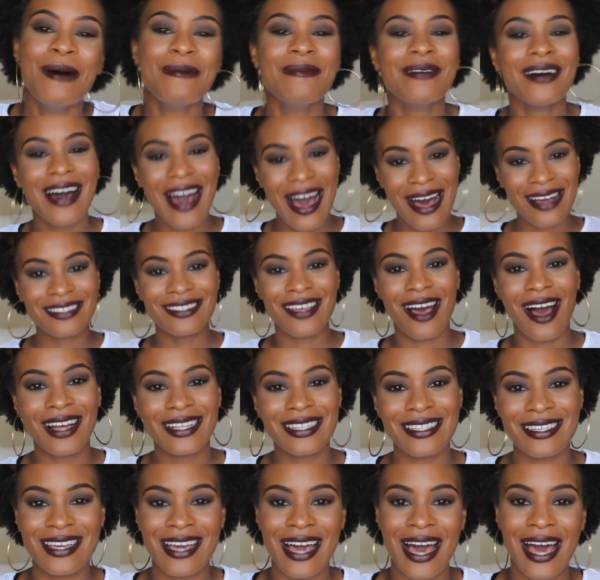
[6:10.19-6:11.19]
But I'll
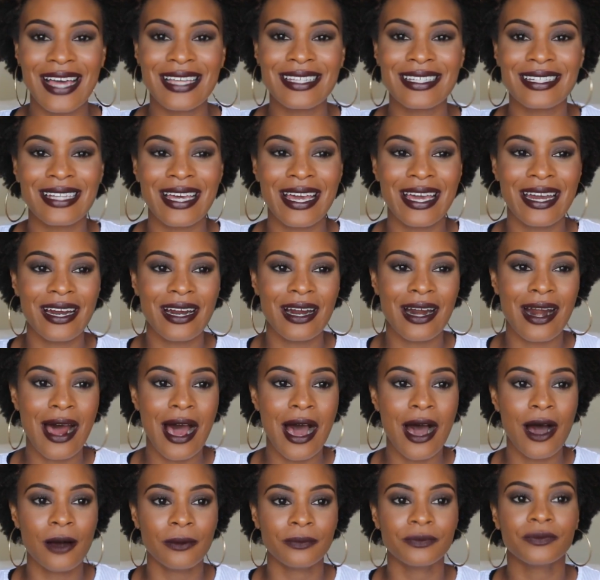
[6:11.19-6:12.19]
talk to you guys later.
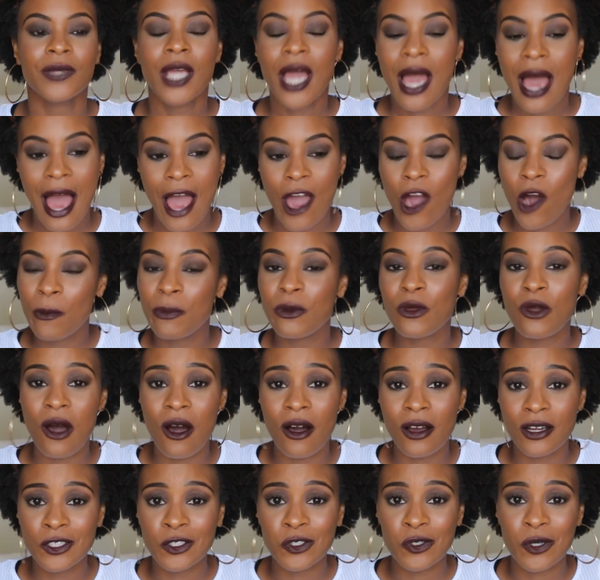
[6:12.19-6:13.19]
Um, I hope you
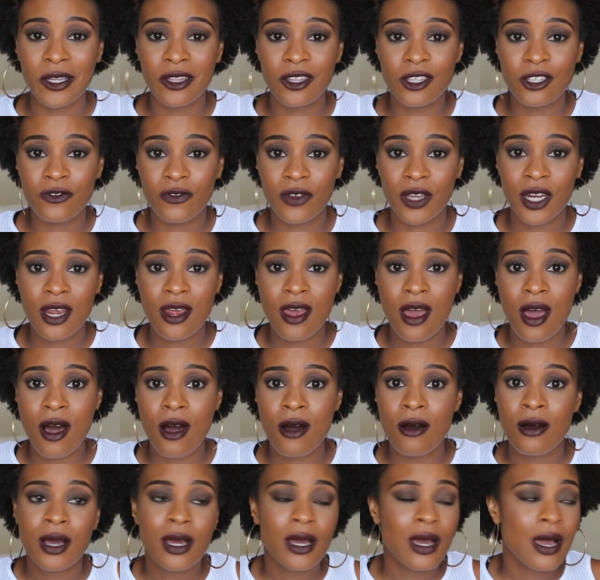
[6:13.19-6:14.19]
all enjoyed this
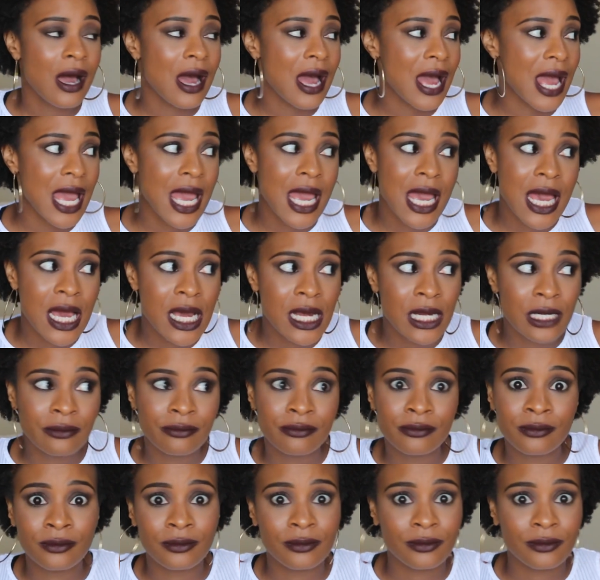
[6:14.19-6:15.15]
video, and